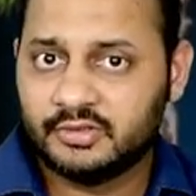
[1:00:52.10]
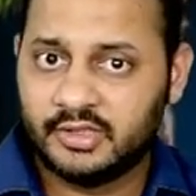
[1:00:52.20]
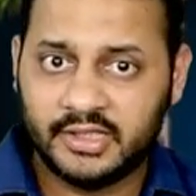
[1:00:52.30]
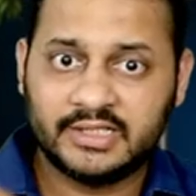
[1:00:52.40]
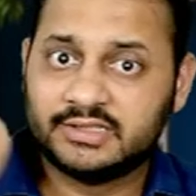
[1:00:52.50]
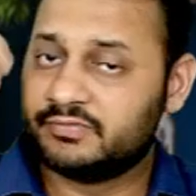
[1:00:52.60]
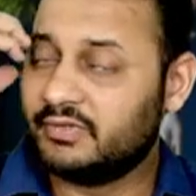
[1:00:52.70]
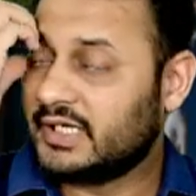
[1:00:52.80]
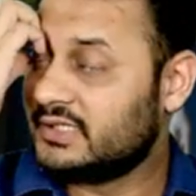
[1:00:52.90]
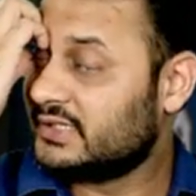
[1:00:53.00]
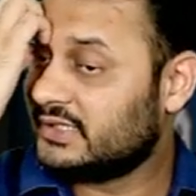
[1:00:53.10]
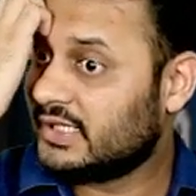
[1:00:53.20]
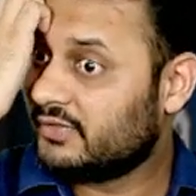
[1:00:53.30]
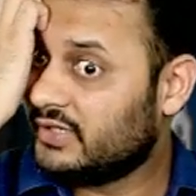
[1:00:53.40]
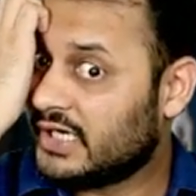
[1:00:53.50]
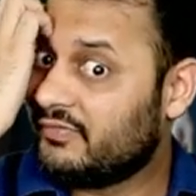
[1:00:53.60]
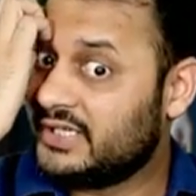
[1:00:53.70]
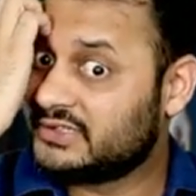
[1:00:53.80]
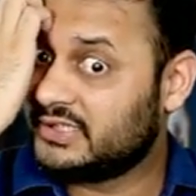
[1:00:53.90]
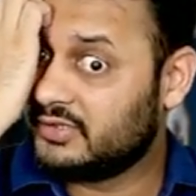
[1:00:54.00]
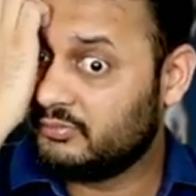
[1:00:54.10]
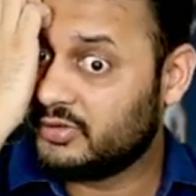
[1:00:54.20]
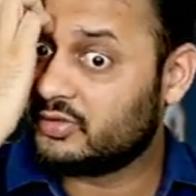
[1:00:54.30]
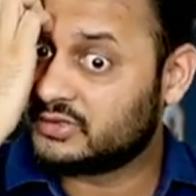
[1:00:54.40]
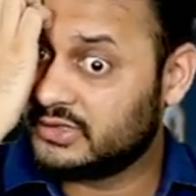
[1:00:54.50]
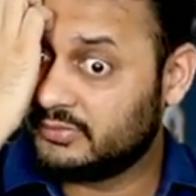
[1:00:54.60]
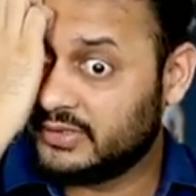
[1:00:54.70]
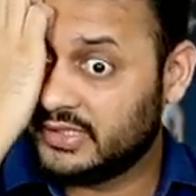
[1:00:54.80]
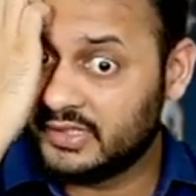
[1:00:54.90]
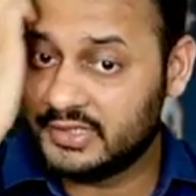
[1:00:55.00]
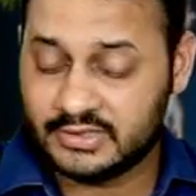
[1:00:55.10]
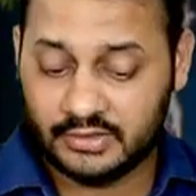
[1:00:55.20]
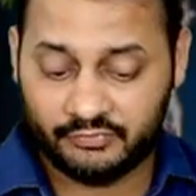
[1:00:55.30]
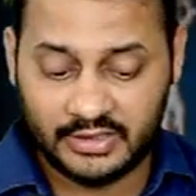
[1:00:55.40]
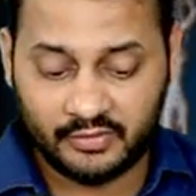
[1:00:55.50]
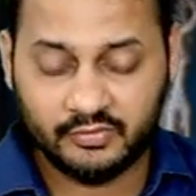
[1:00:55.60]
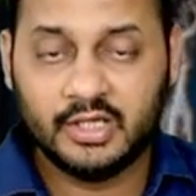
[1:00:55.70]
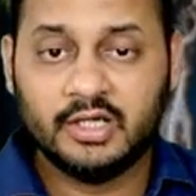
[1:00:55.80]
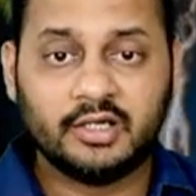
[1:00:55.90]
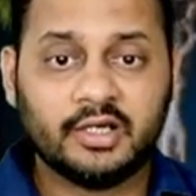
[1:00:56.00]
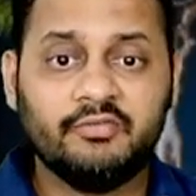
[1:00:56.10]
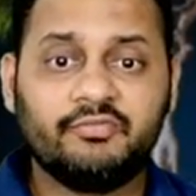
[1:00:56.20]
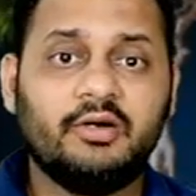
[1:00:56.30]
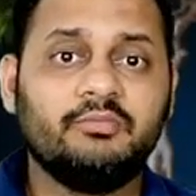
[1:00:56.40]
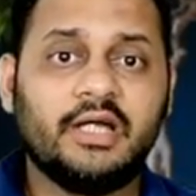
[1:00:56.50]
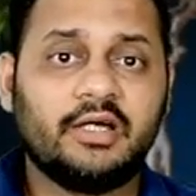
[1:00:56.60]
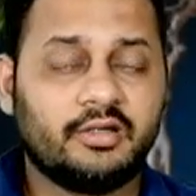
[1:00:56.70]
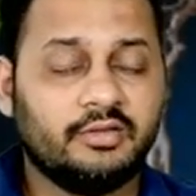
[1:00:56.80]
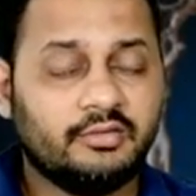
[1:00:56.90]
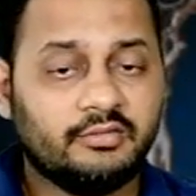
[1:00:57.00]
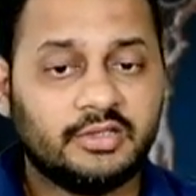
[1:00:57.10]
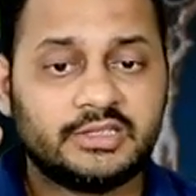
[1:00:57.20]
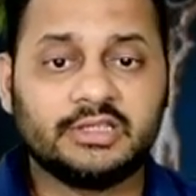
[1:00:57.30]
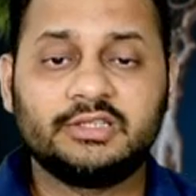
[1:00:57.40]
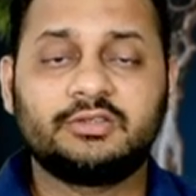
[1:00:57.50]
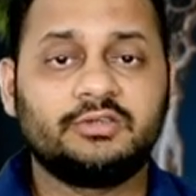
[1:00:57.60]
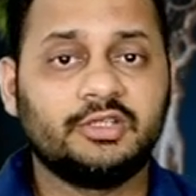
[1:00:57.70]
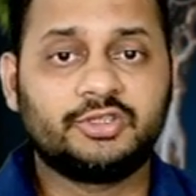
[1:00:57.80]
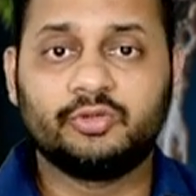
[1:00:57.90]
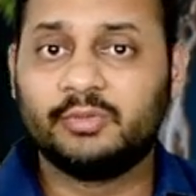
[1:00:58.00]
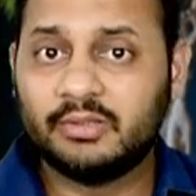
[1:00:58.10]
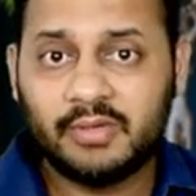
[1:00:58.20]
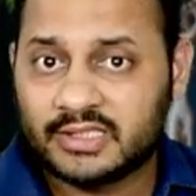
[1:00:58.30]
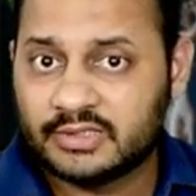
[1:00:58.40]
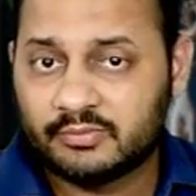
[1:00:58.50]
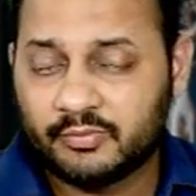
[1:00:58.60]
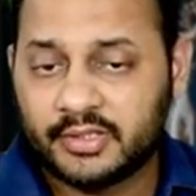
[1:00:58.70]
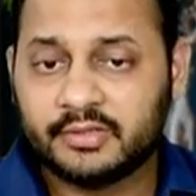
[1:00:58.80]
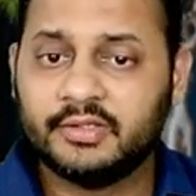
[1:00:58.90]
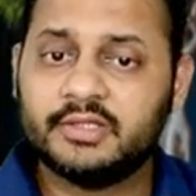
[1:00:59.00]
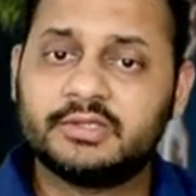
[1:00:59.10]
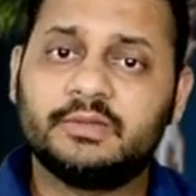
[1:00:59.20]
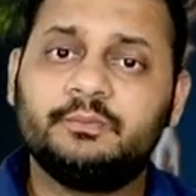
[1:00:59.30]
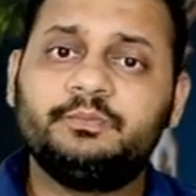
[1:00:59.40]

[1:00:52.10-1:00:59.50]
Hence we can say that we have hedged it, because in the beginning itself we have confirmed that this should be the maximum rate. Yes.